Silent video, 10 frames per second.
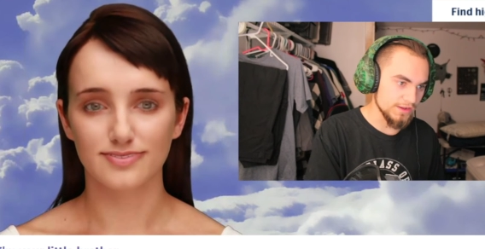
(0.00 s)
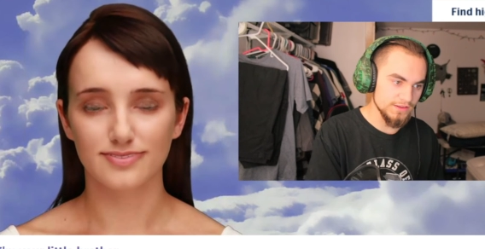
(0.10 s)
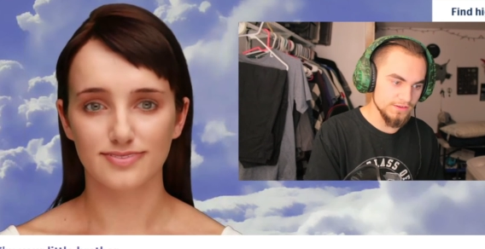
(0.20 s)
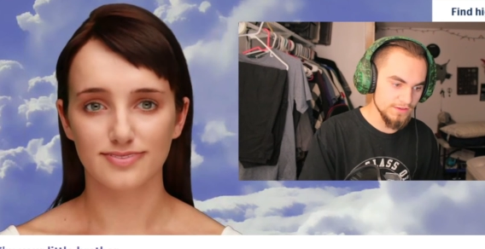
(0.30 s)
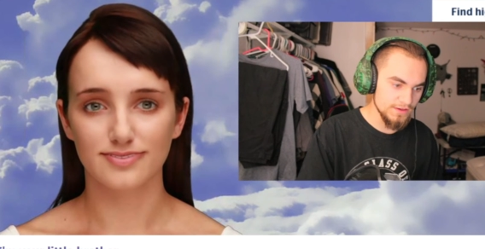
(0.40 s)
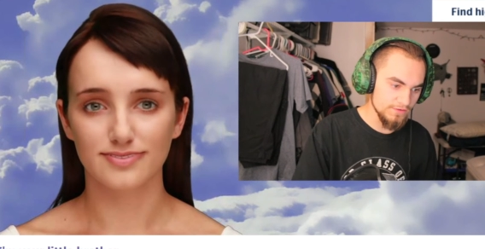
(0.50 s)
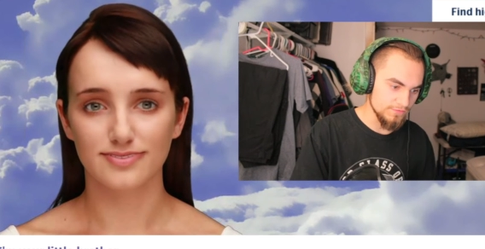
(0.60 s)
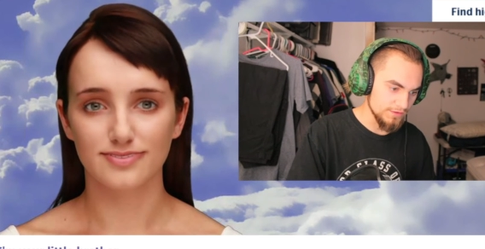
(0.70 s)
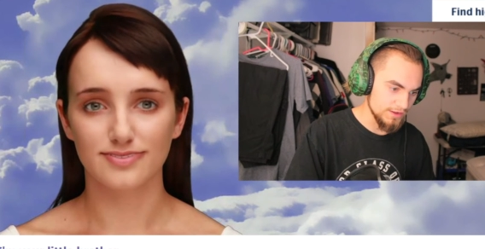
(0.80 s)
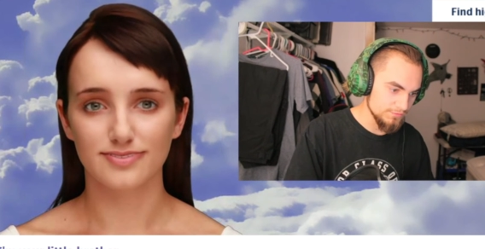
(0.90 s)
Speaker 1: I can
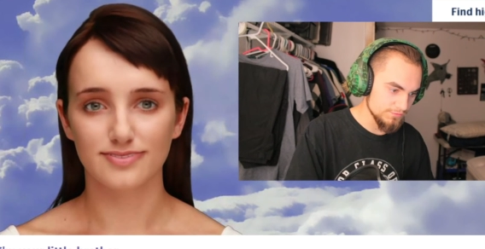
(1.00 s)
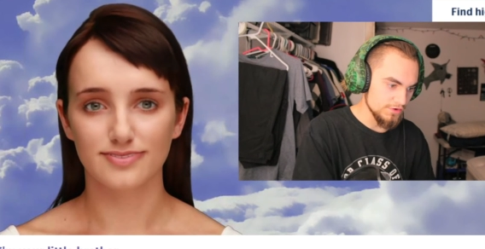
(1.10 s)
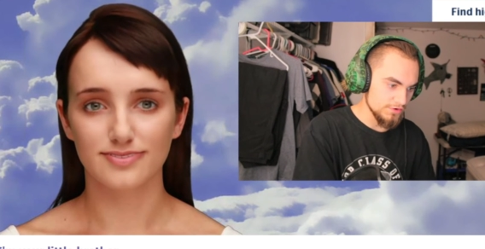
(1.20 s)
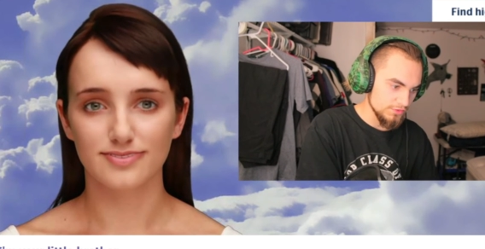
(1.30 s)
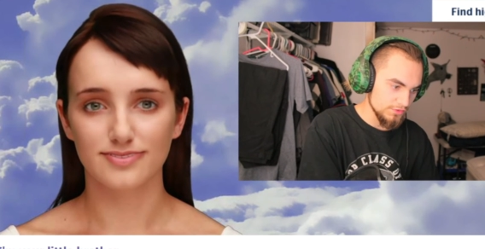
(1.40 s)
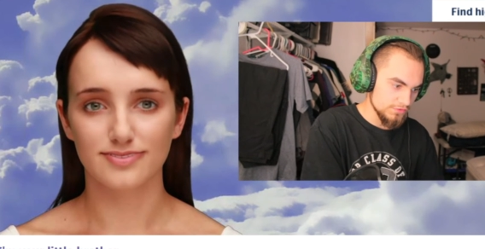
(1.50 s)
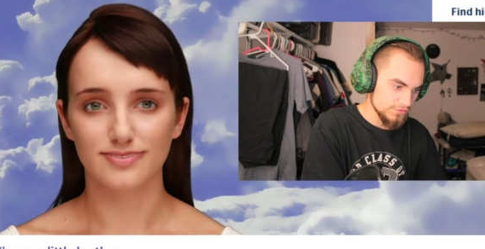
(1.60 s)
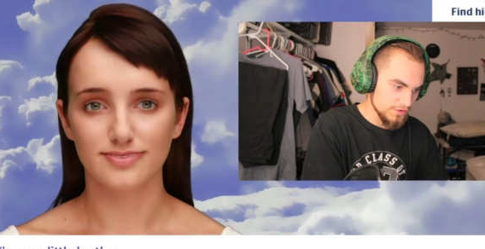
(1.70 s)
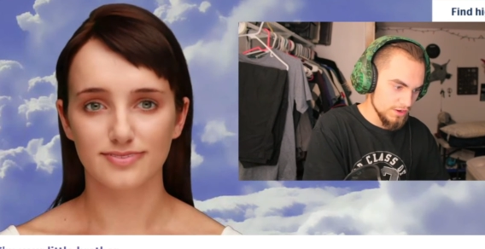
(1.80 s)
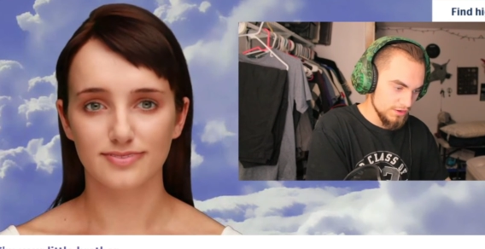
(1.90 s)
tell. I'm starting to
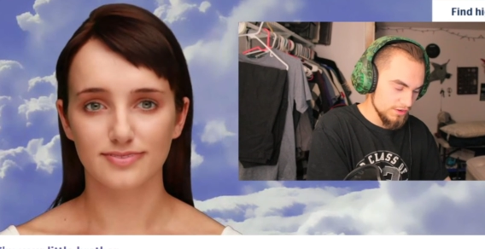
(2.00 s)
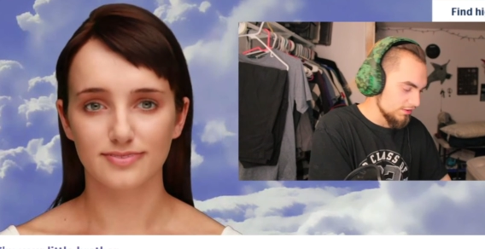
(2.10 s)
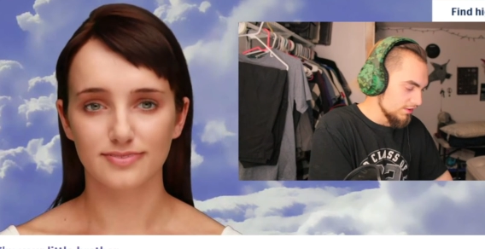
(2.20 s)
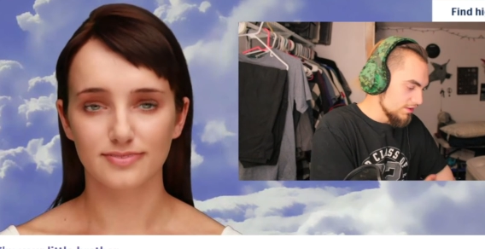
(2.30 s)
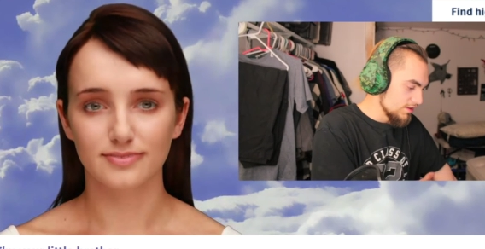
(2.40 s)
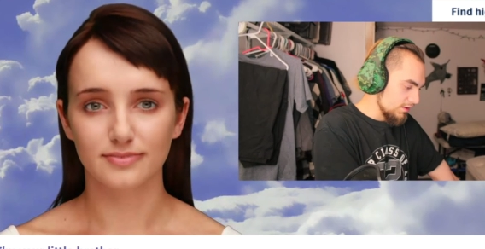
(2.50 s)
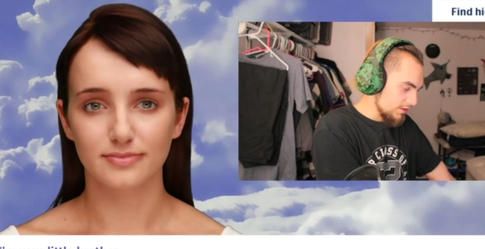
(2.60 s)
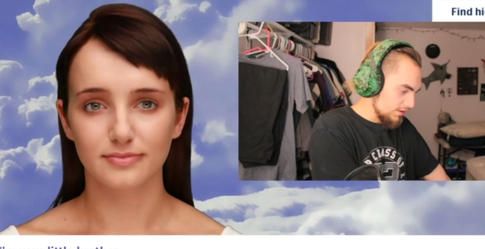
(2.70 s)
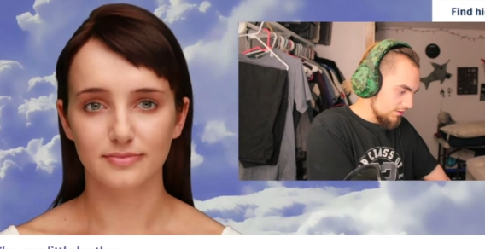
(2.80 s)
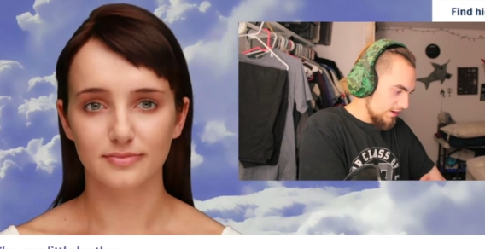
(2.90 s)
lose uh,
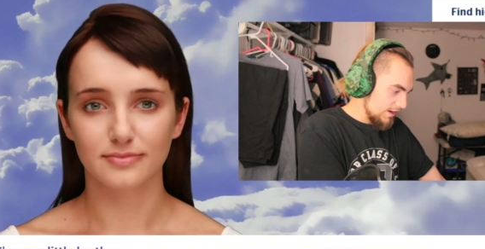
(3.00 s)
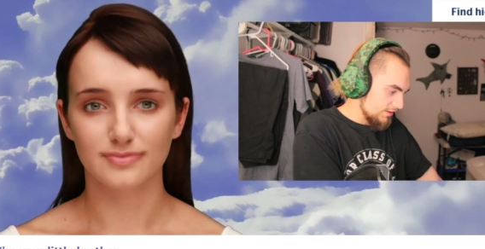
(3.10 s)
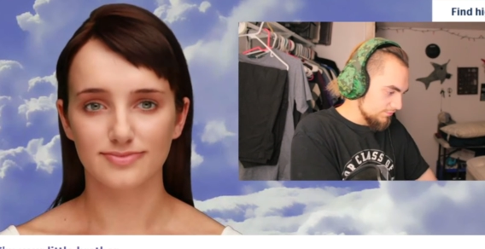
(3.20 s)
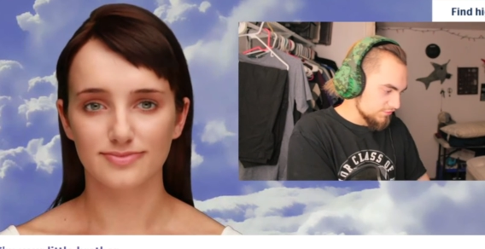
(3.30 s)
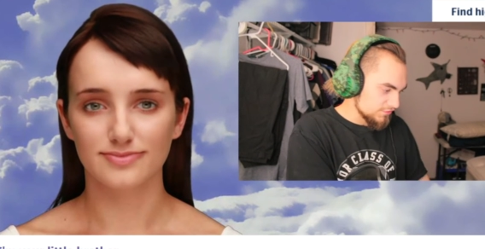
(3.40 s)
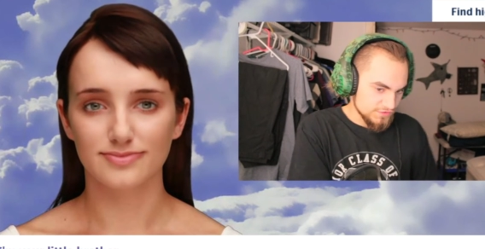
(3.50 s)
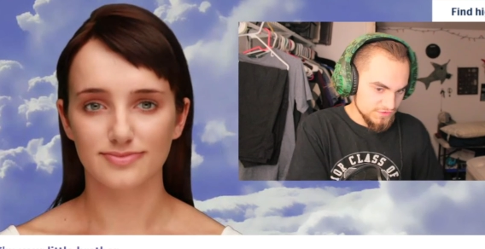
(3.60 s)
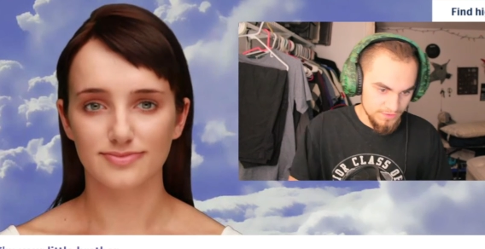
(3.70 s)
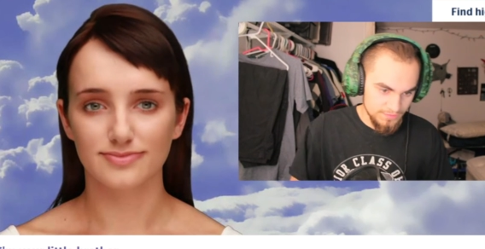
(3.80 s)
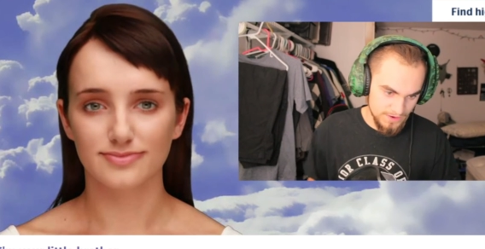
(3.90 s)
uh, items to
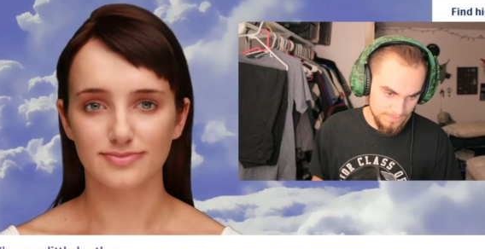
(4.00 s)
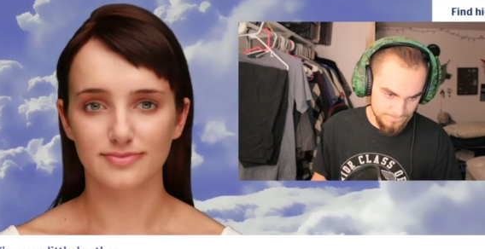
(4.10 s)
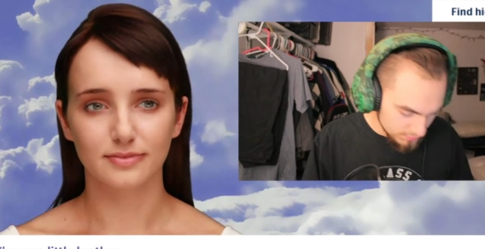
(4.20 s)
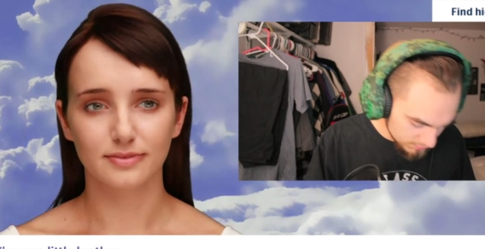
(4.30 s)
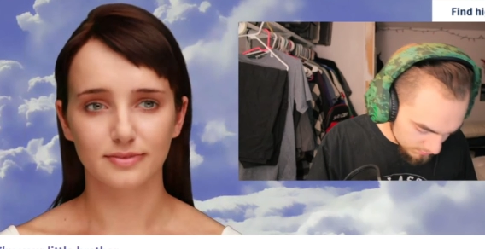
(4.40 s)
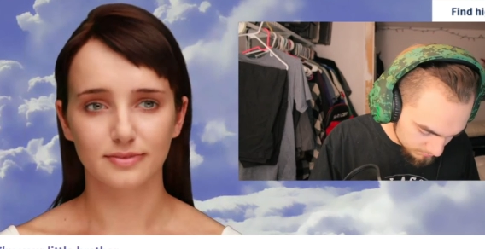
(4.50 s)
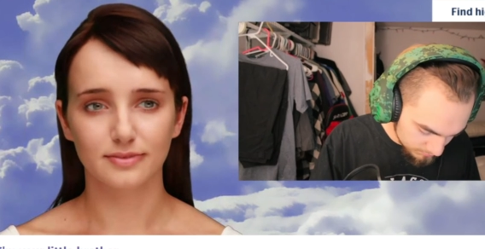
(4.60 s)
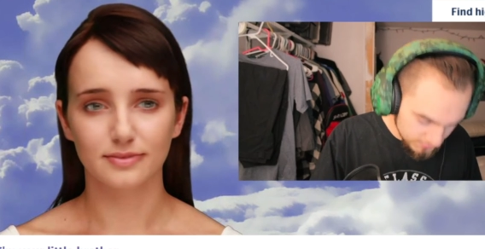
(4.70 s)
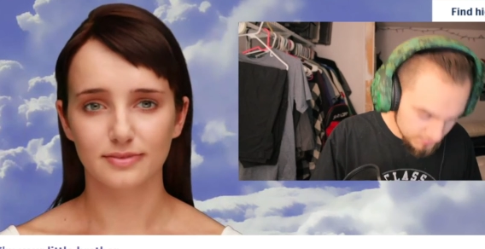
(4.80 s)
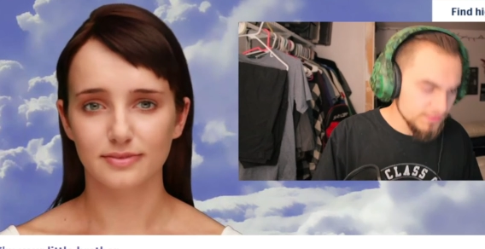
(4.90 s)
say about.
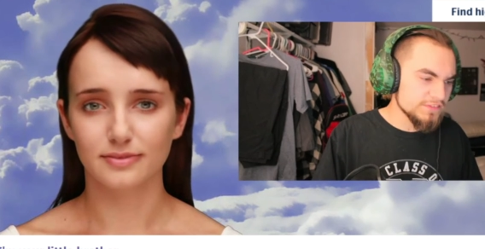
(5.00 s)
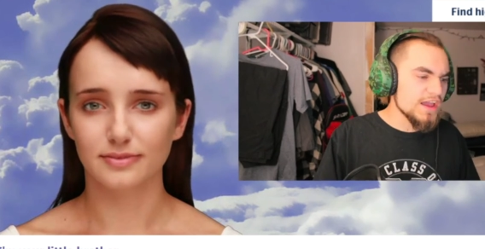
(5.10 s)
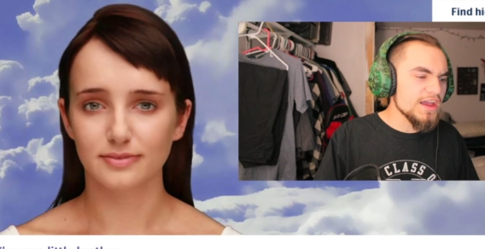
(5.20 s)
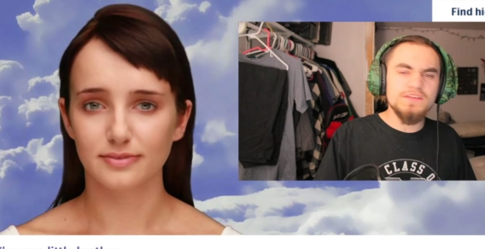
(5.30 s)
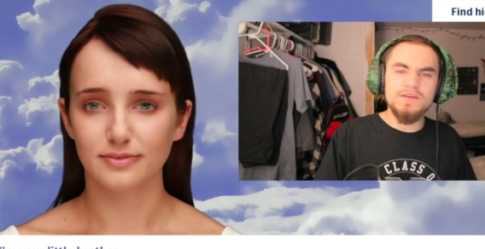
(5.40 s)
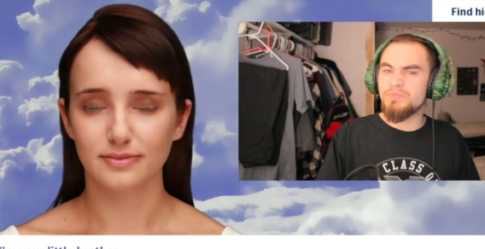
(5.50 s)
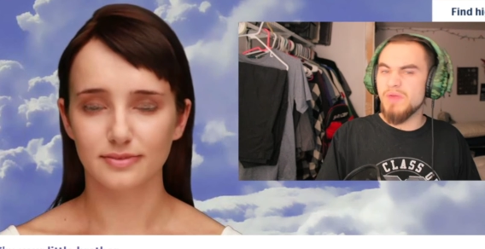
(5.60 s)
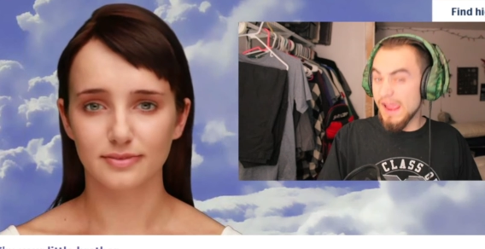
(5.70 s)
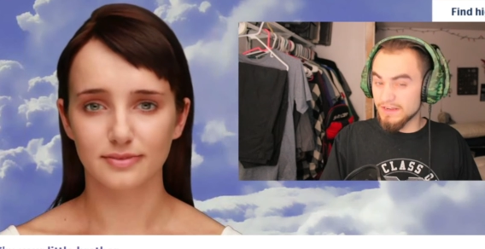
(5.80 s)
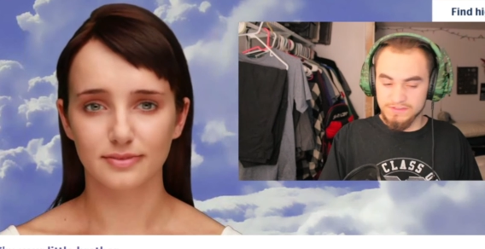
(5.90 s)
Um, let let's ask a band